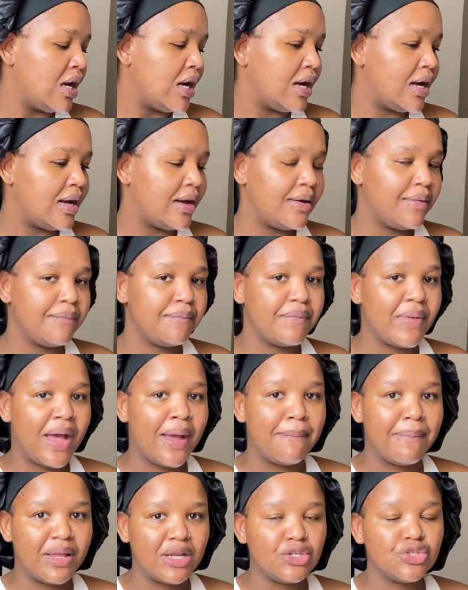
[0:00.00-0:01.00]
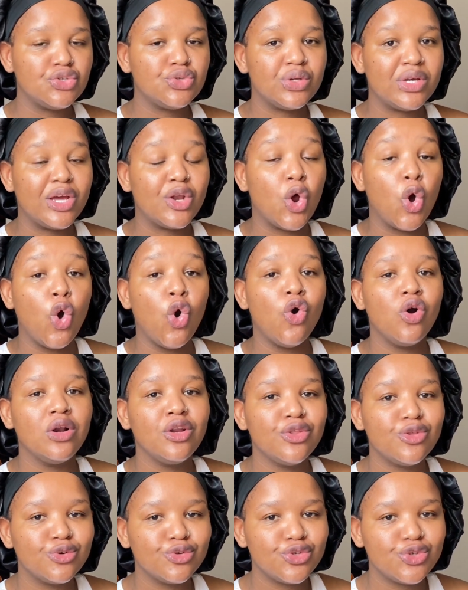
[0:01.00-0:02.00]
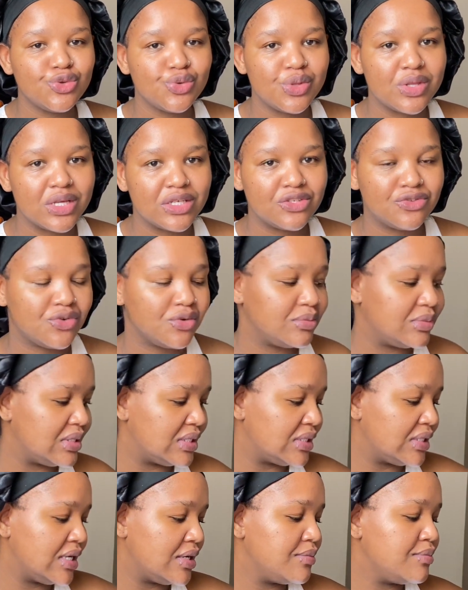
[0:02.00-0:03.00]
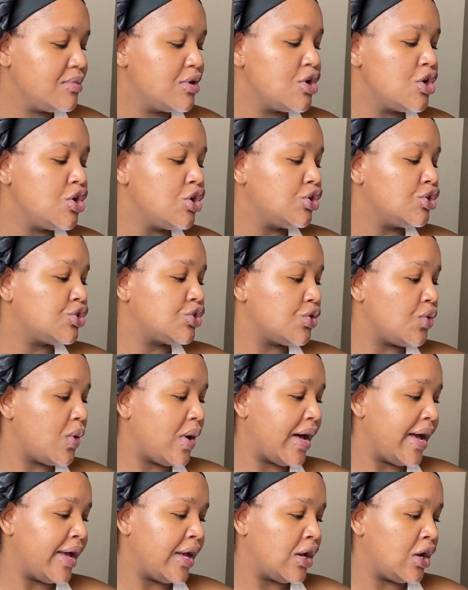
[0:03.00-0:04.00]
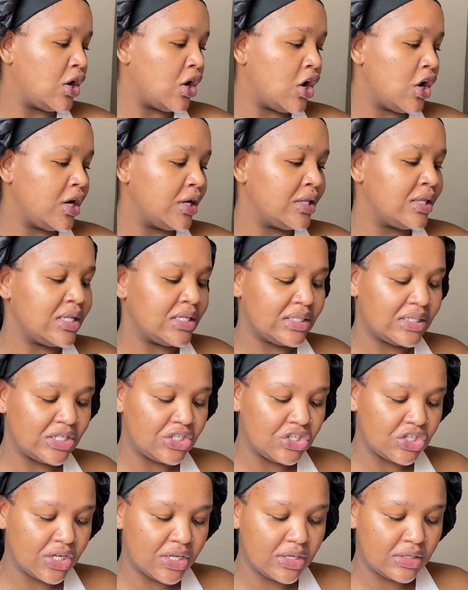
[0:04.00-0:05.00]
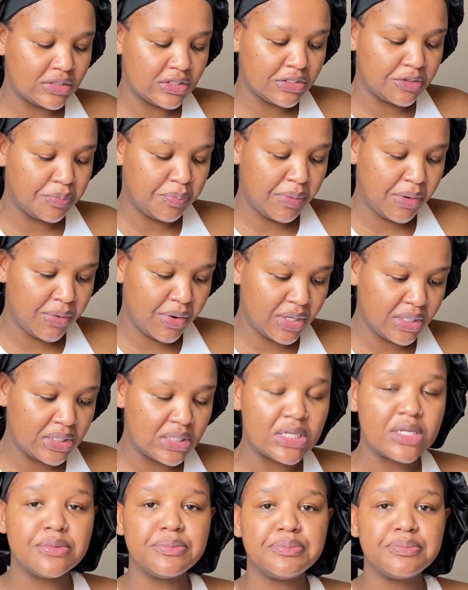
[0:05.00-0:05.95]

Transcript: I managed to get only those 2 things from Discount. So I got the Surgical Spirit,